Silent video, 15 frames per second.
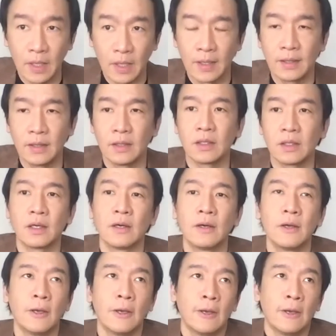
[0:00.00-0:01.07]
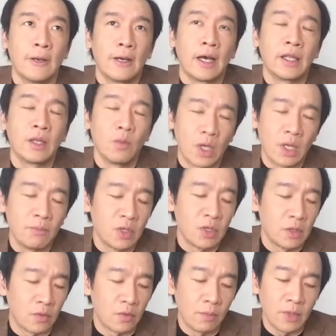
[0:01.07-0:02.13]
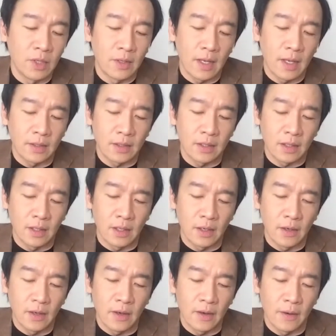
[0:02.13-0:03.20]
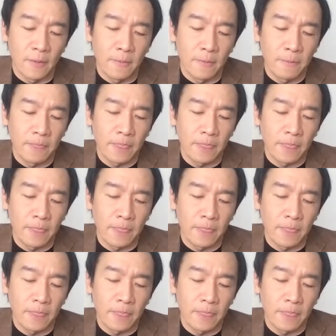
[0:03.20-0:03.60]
And uh, I think we came to the agreement that uh,